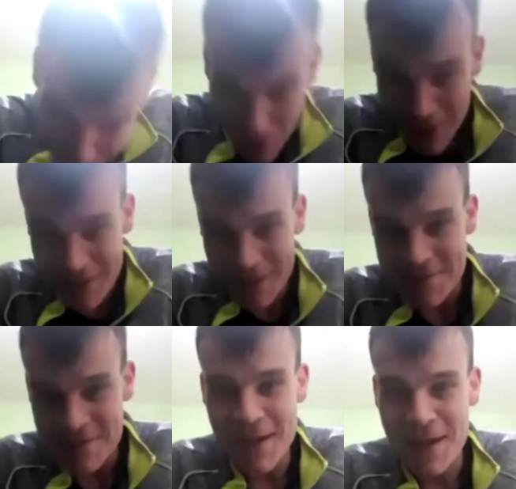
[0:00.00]
to what it
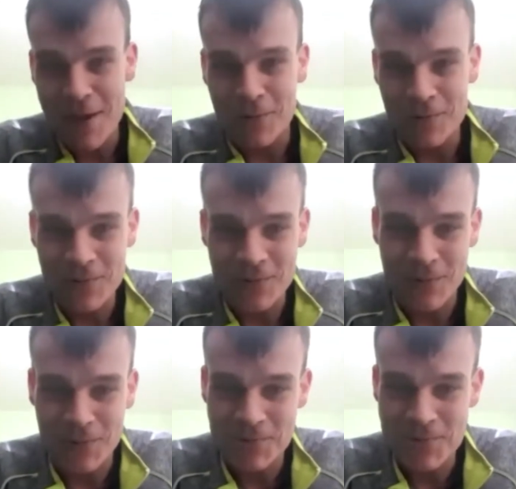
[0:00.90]
is now.
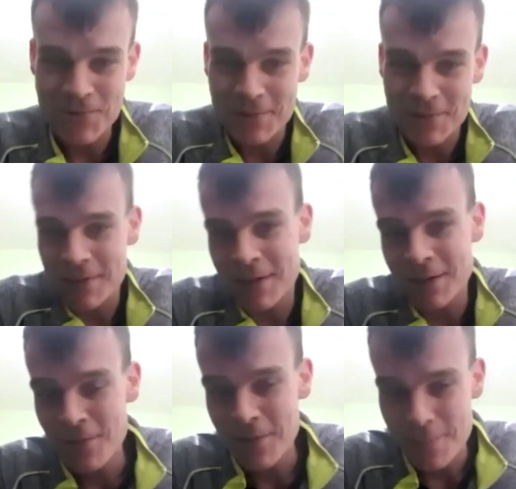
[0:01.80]
So just, you
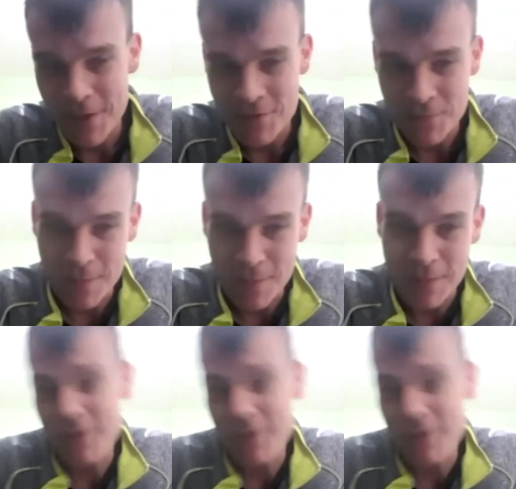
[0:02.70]
can only imagine what it'd be